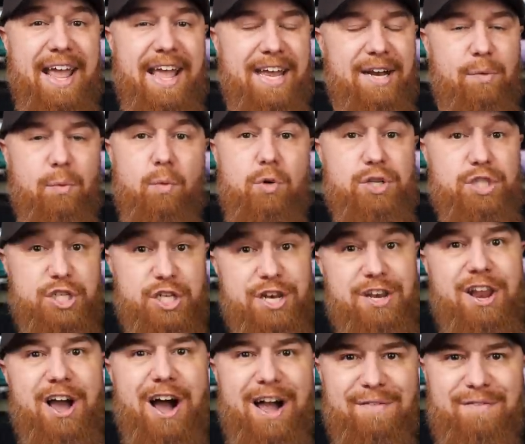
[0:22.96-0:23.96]
and was
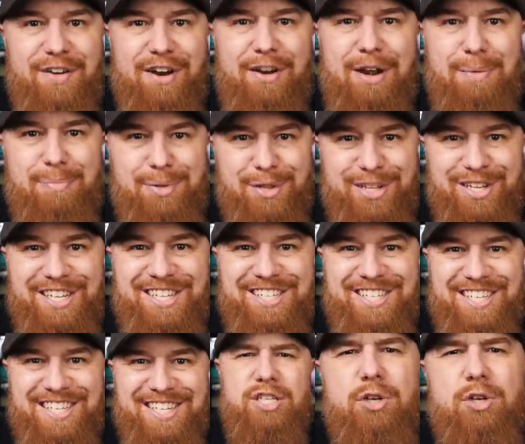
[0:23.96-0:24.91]
not very pleased.